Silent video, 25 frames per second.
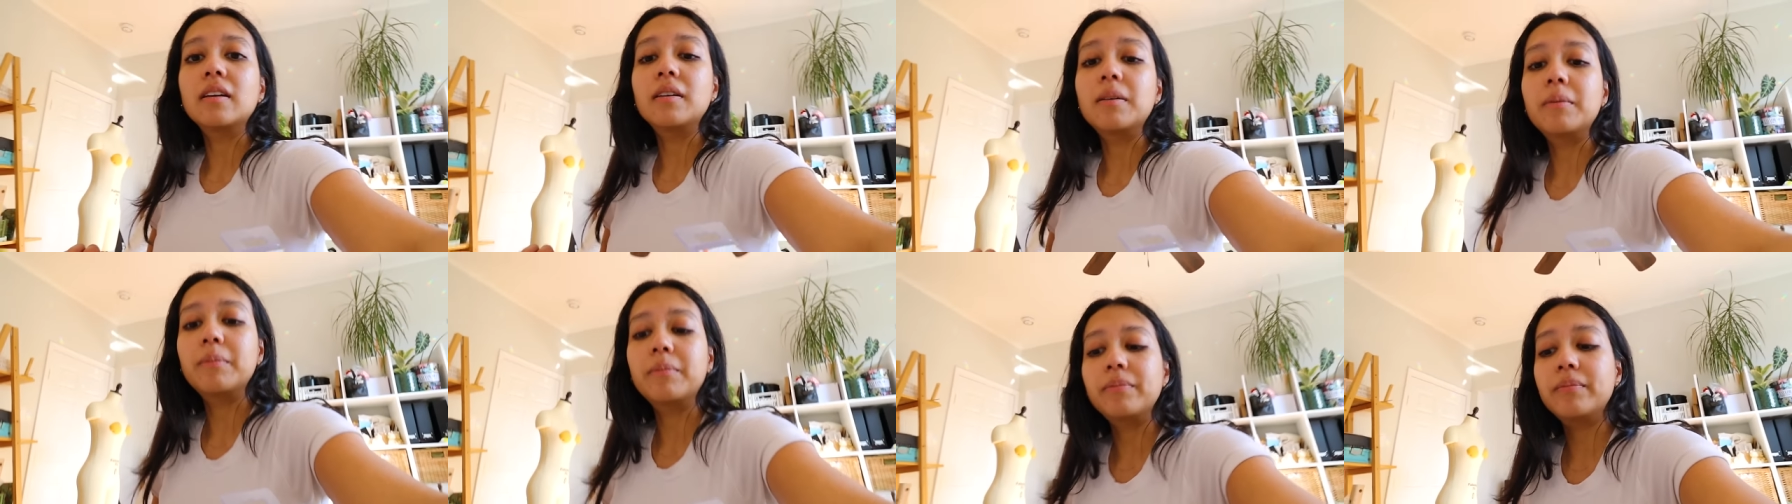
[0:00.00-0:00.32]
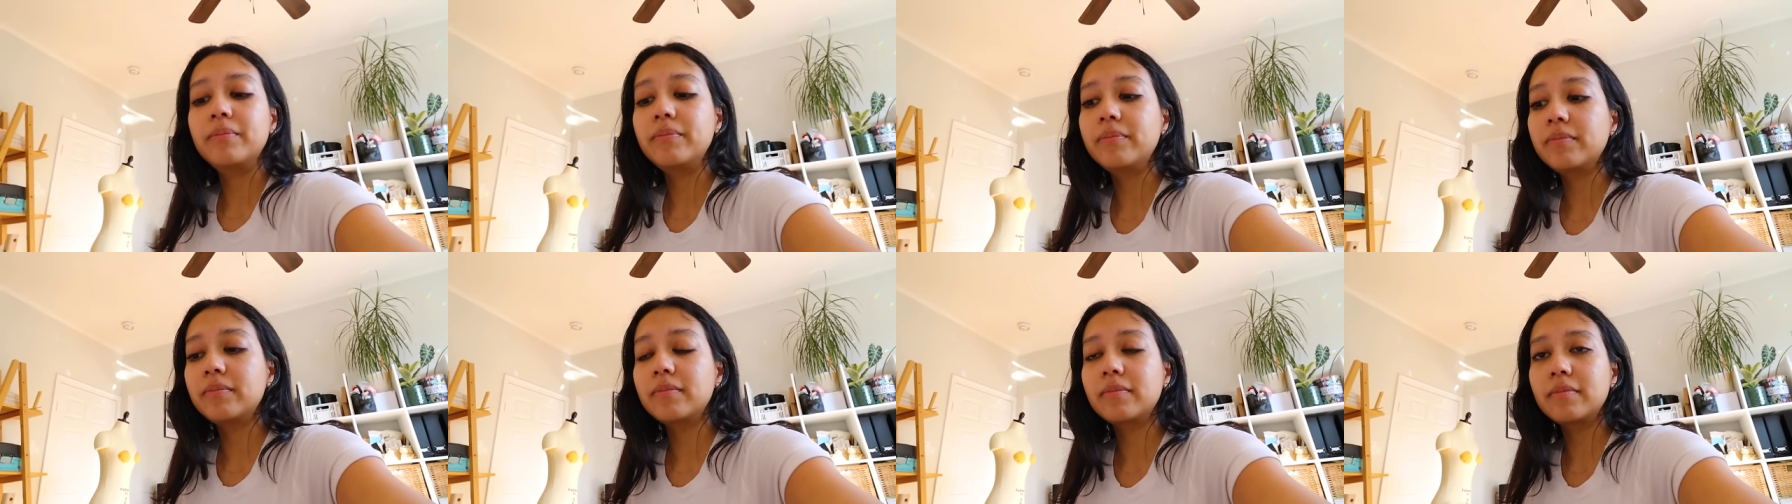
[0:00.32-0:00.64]

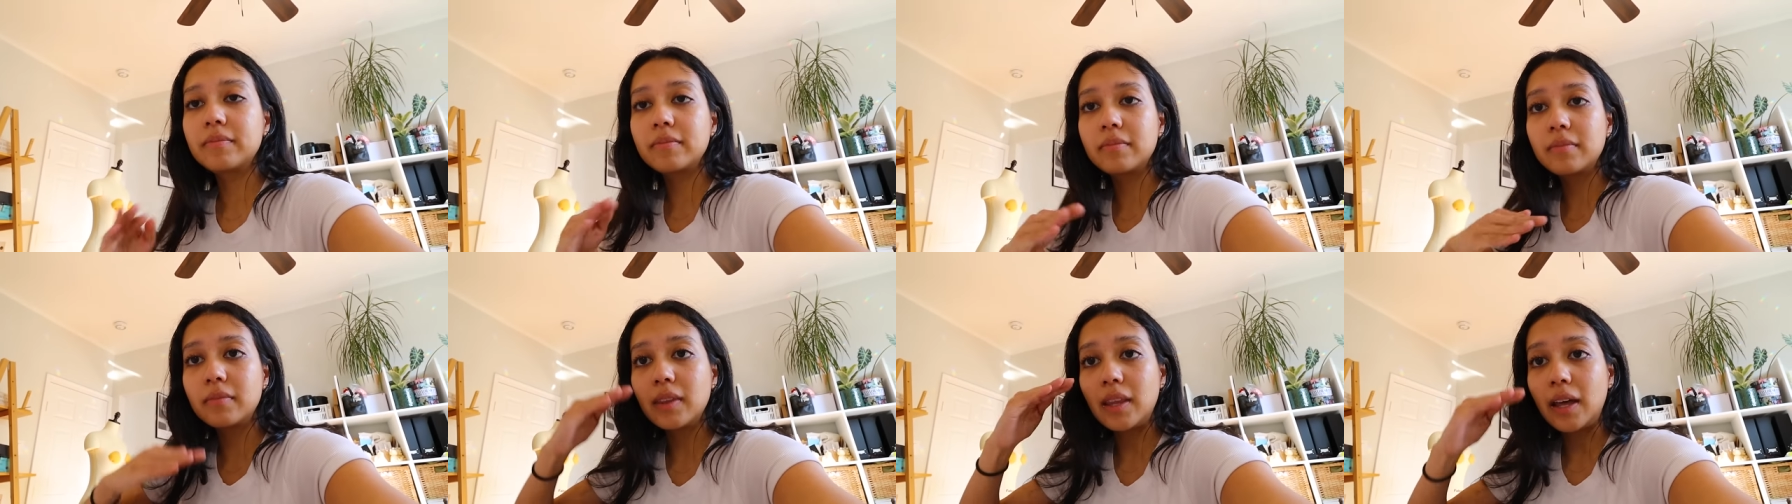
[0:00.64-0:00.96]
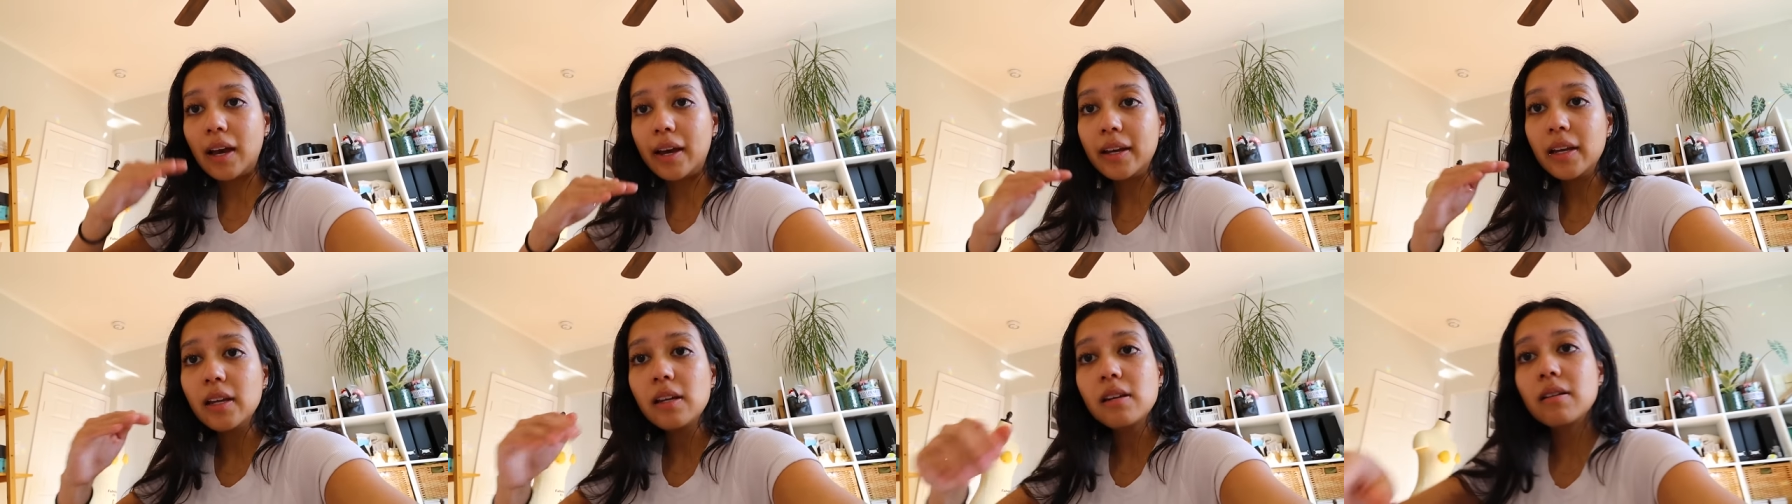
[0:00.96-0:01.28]
um,
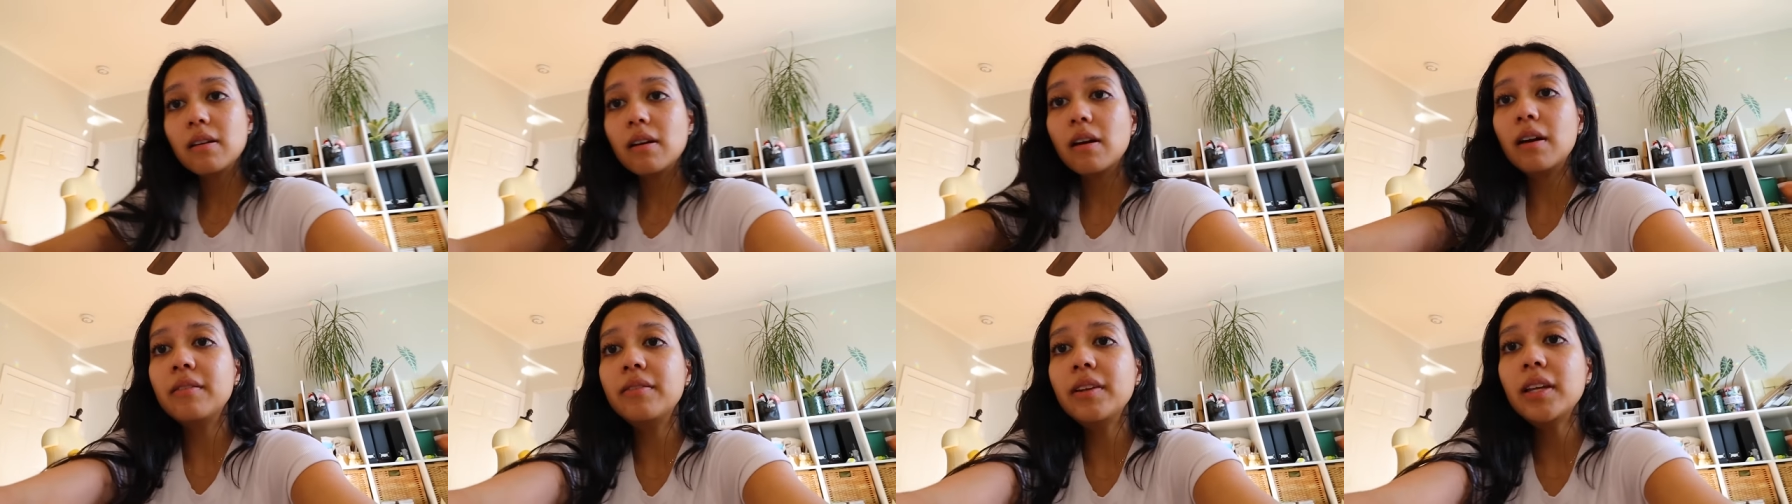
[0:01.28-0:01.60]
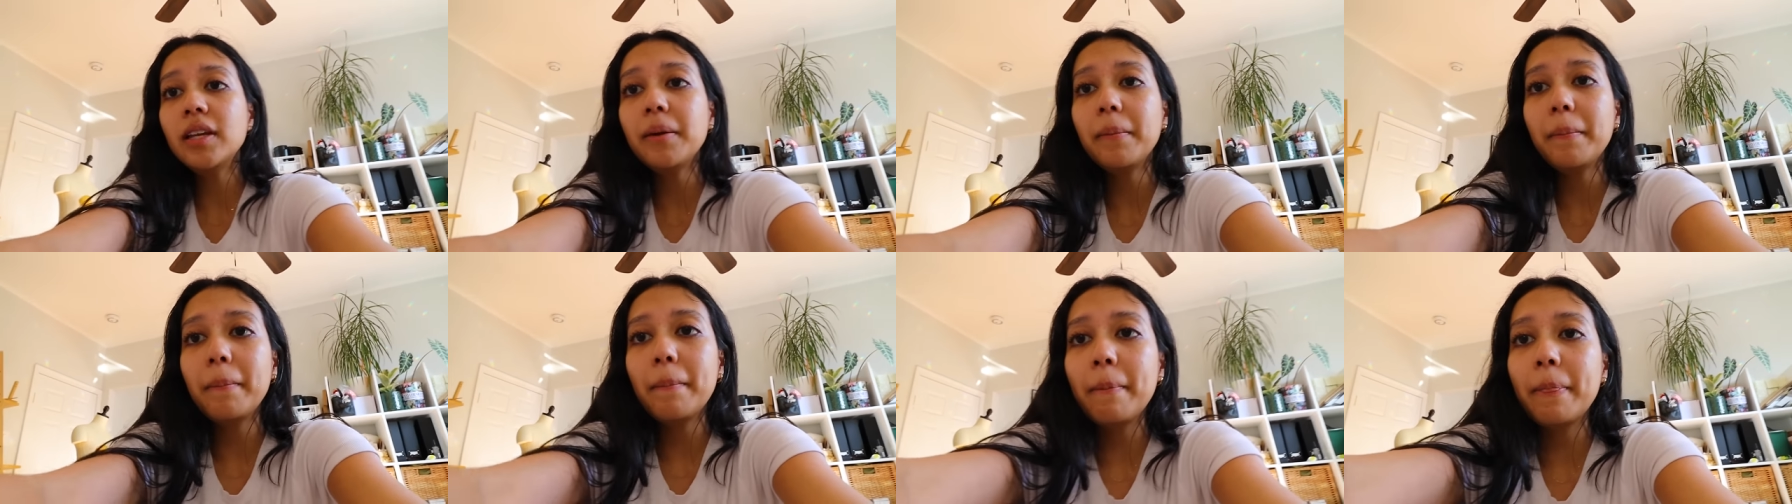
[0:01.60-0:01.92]
the height of
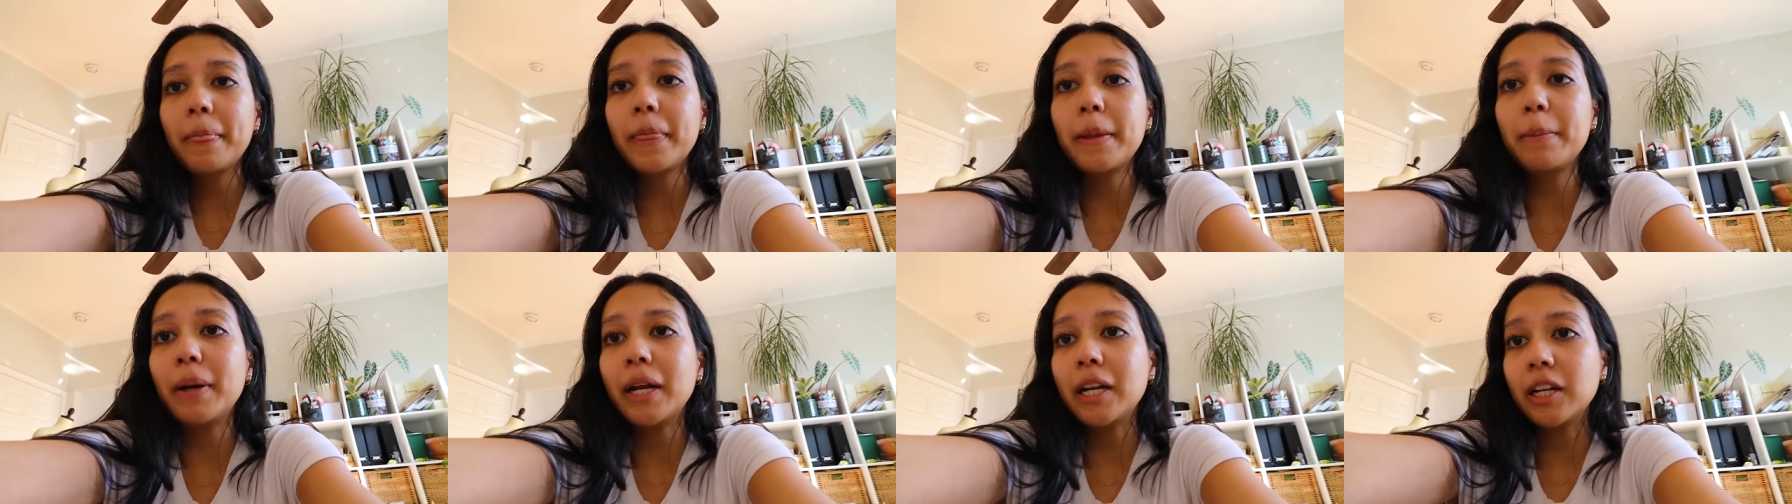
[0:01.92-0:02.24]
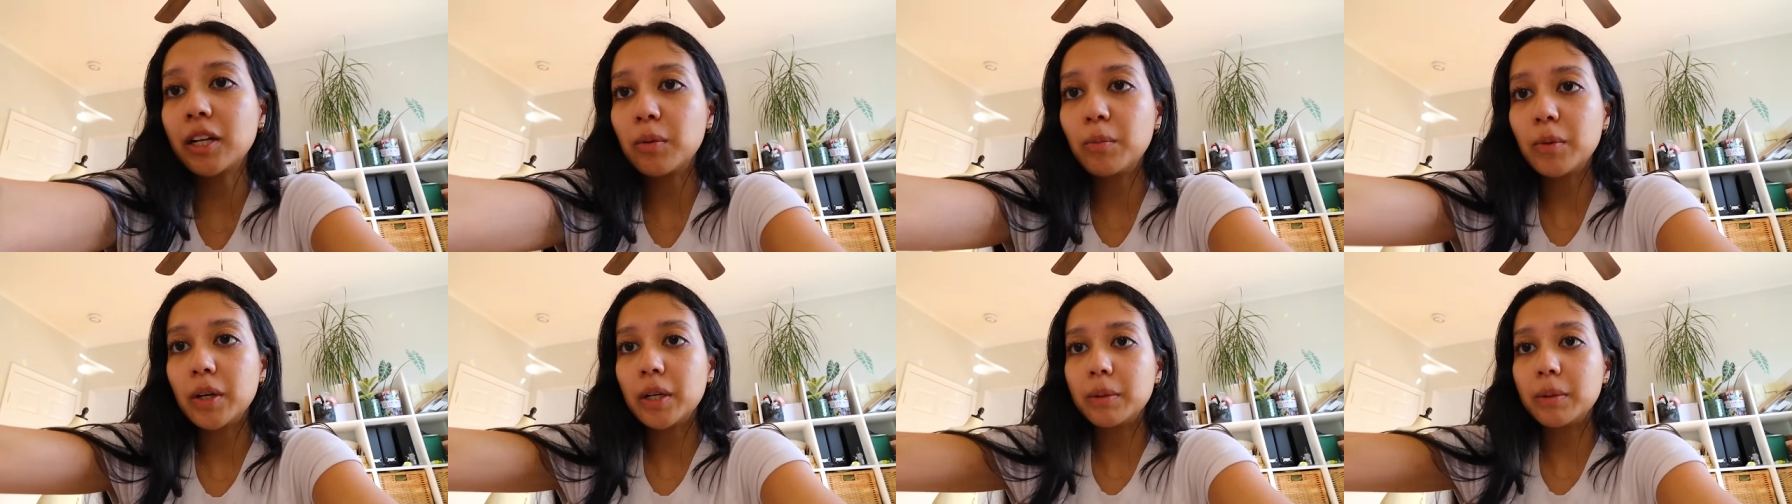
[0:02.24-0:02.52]
it depending on